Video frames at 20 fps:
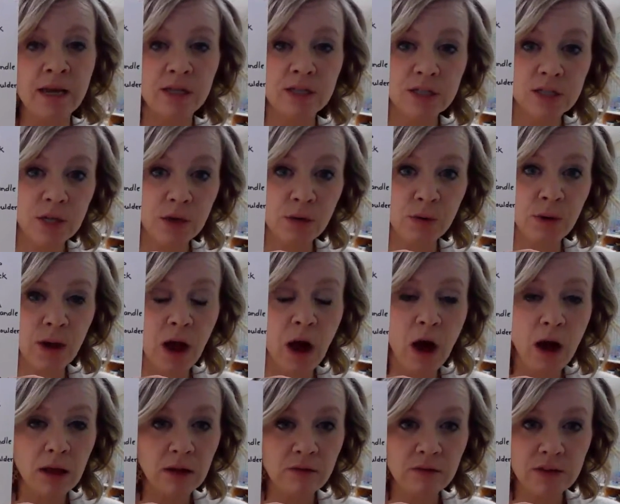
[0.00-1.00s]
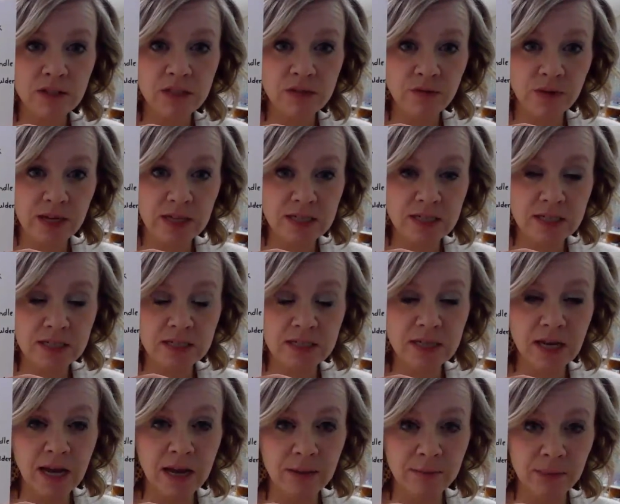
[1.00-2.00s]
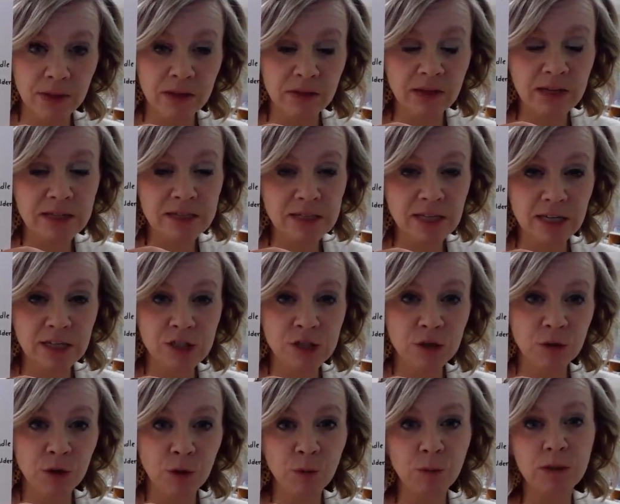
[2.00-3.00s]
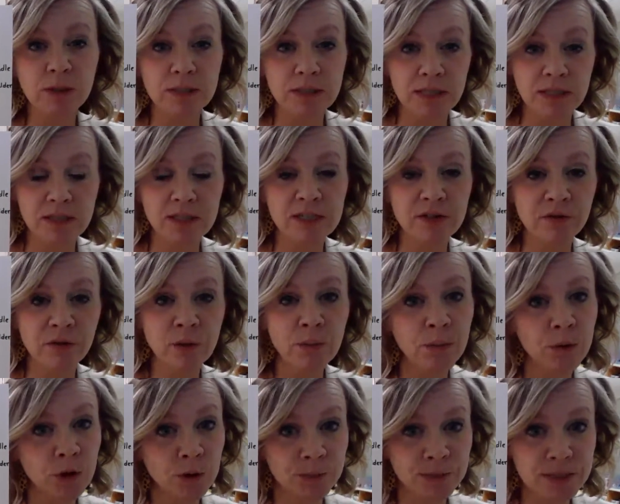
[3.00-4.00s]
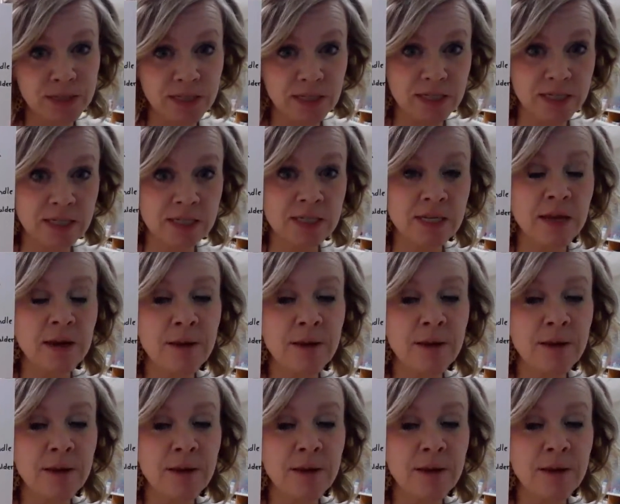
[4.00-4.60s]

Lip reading: So all of these vases, in that slideshow, you will see the different purposes